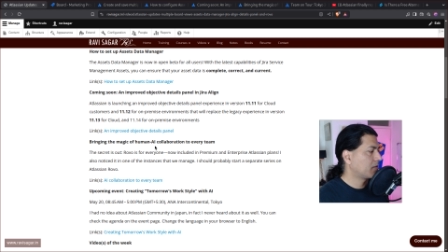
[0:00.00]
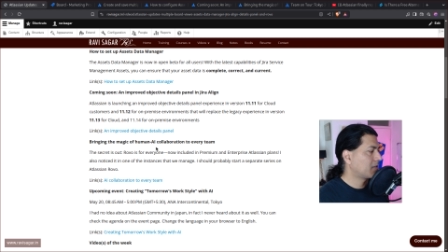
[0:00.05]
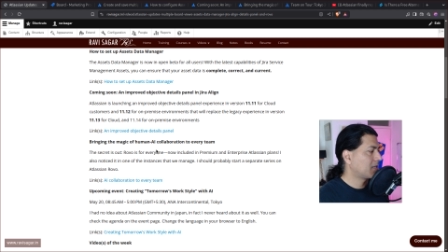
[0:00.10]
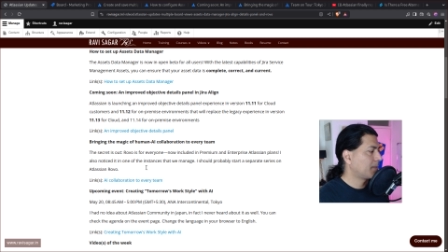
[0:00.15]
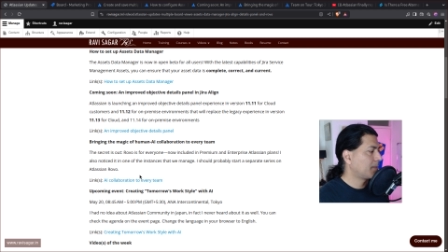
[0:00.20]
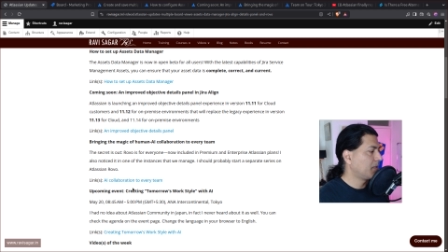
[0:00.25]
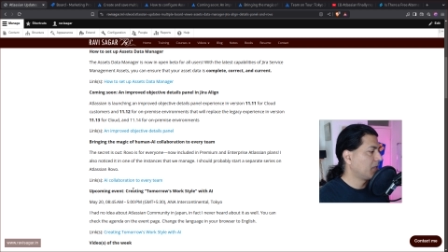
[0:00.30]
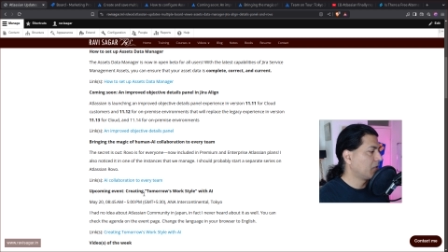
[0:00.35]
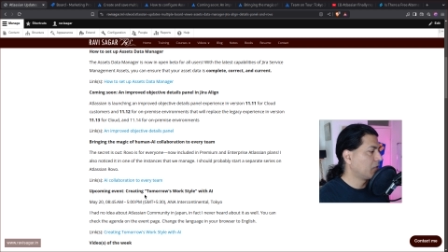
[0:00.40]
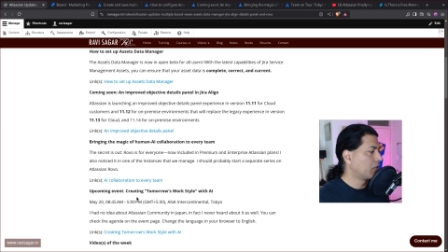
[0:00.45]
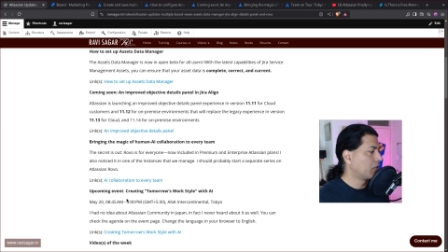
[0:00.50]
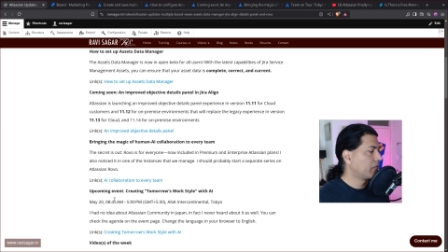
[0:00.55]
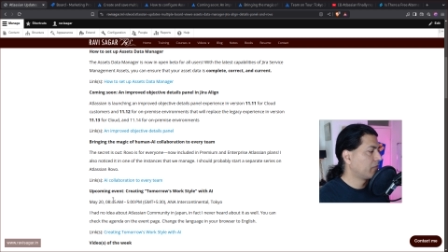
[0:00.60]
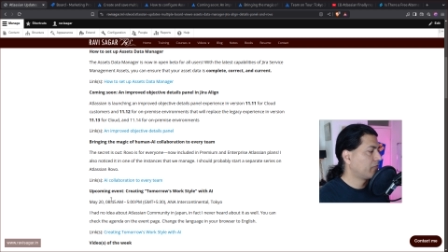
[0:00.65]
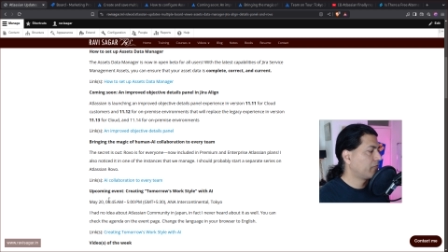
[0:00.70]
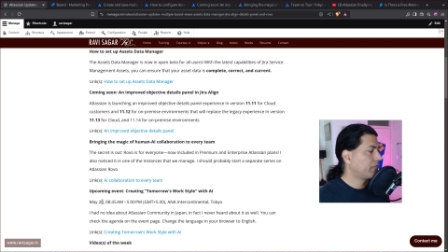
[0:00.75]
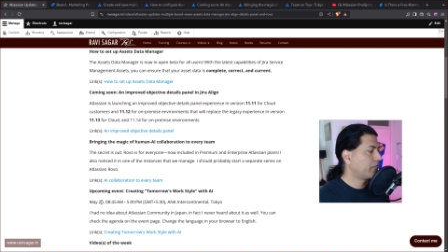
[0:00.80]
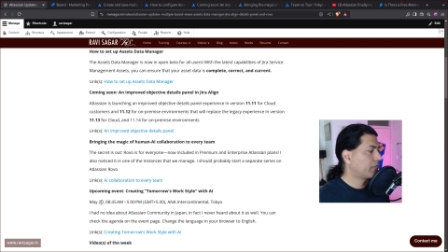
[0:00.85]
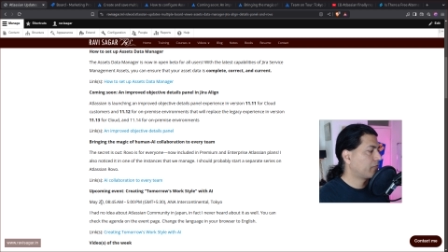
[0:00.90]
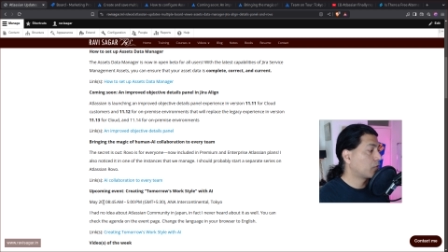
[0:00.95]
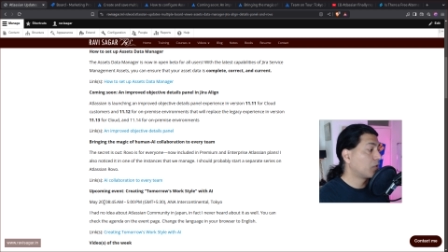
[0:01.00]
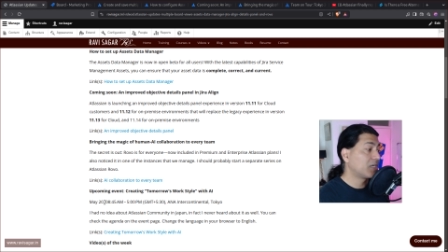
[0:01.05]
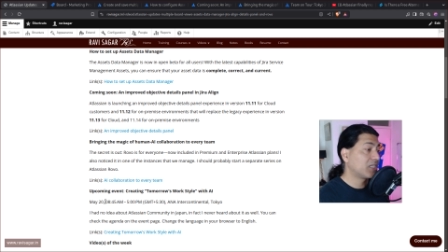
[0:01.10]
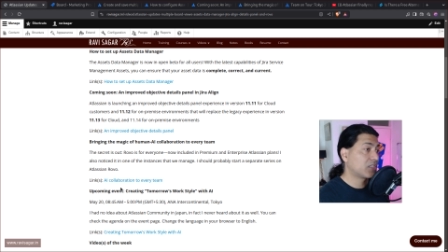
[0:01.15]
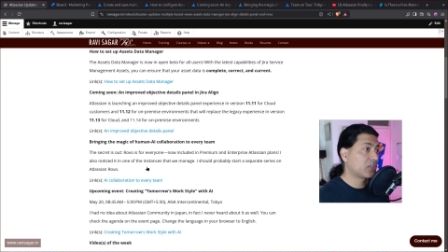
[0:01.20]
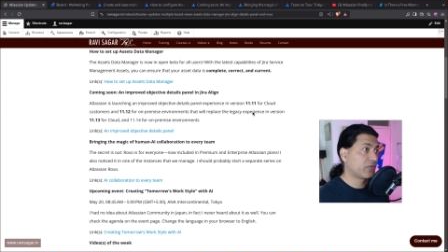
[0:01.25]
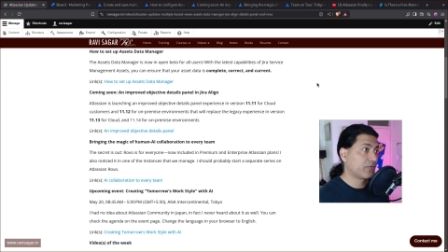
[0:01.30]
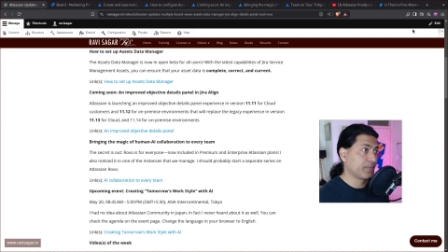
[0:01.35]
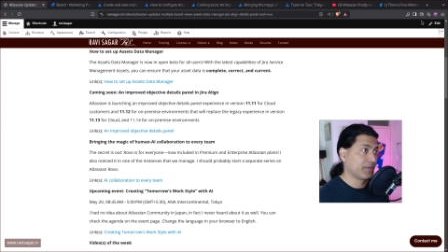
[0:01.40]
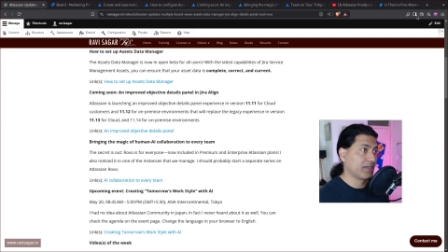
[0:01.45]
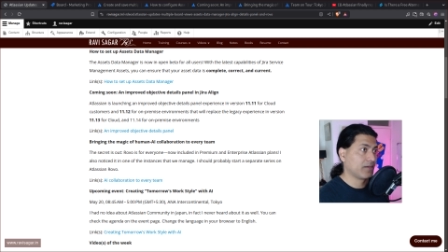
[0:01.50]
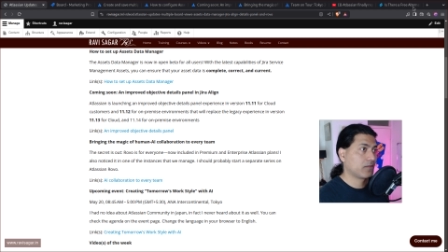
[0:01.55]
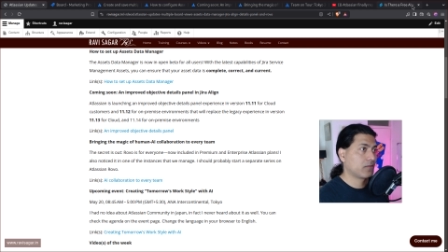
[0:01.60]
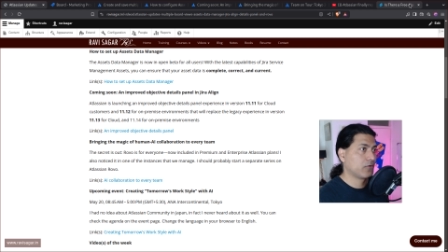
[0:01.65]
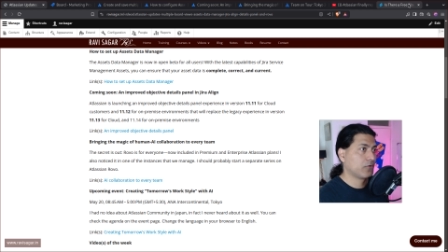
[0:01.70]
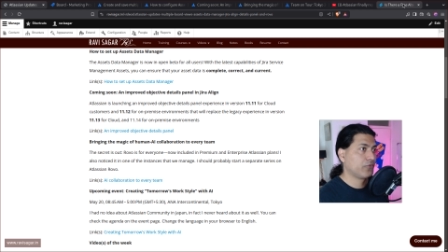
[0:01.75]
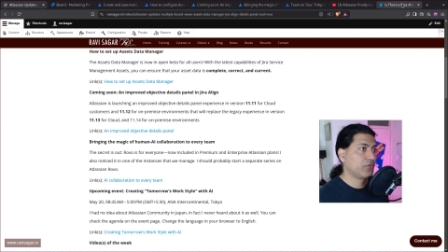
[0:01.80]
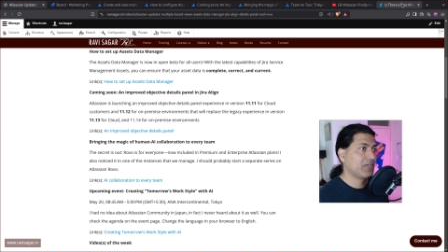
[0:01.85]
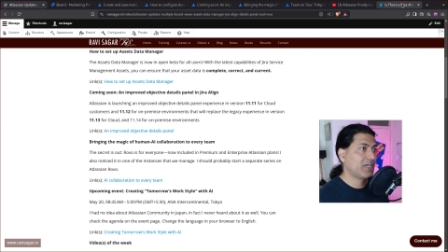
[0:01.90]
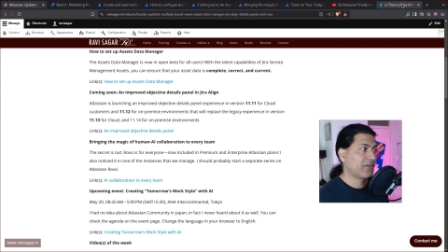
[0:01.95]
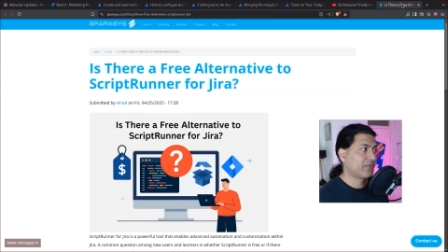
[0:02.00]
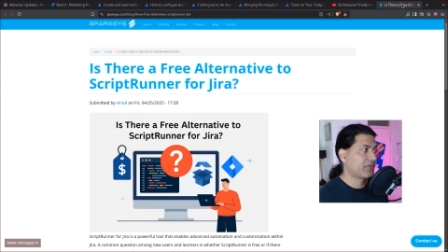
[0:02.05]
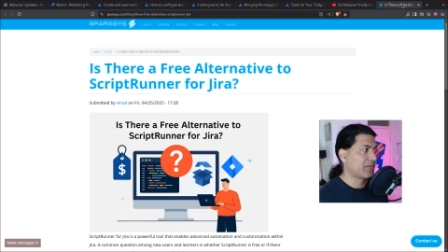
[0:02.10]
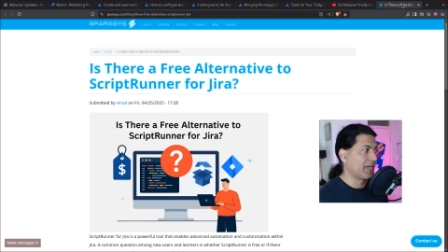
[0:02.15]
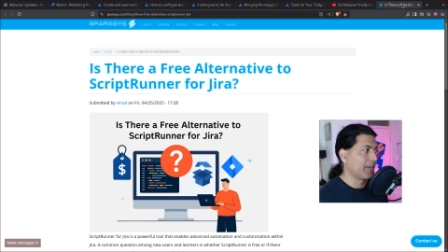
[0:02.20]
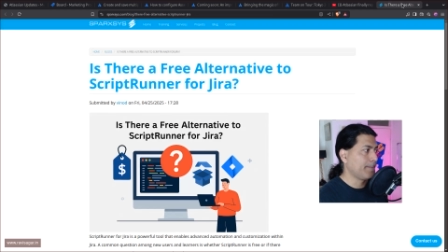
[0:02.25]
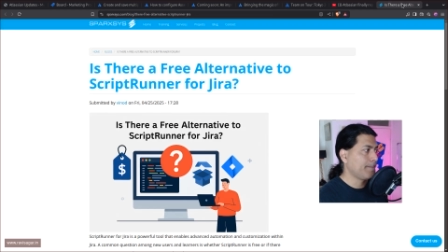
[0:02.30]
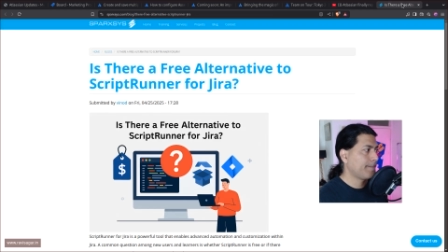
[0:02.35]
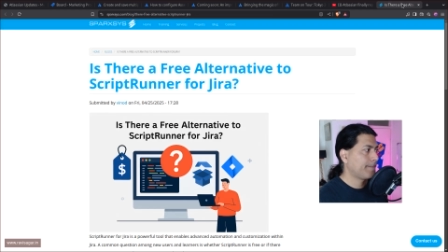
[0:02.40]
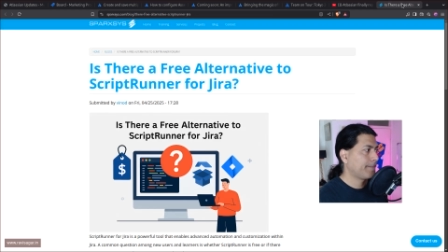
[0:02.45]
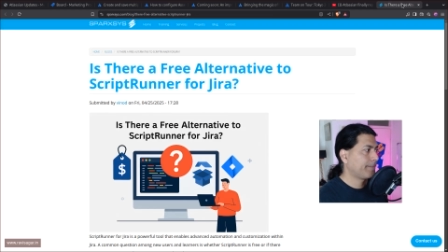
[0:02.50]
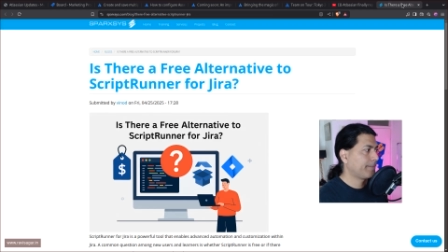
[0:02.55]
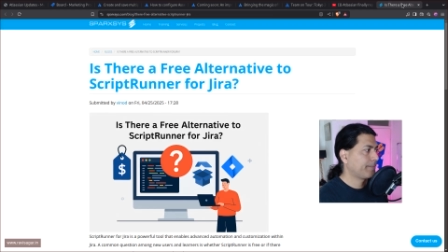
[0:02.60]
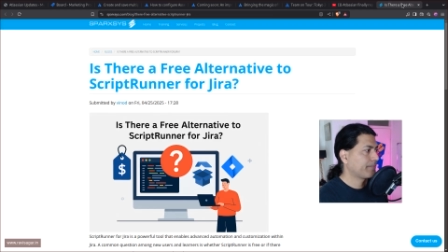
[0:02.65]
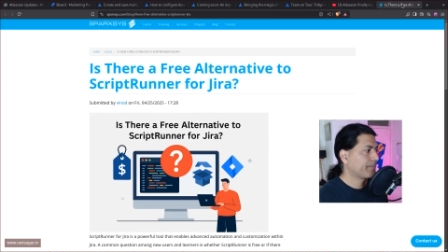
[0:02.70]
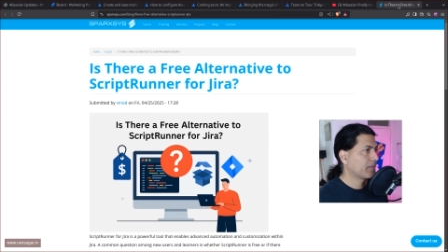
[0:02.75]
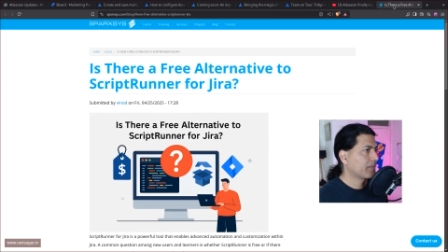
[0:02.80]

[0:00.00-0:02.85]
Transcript: It is happening on 20th of May, so we have time.